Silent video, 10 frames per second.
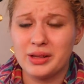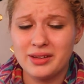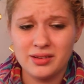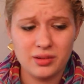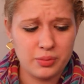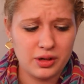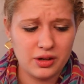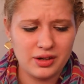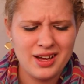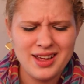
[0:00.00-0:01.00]
And this is a pretty
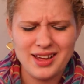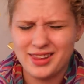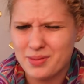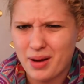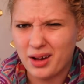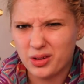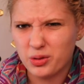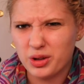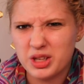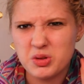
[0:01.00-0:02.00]
good, the bottle's
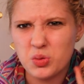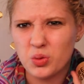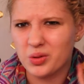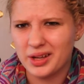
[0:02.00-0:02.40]
really cool.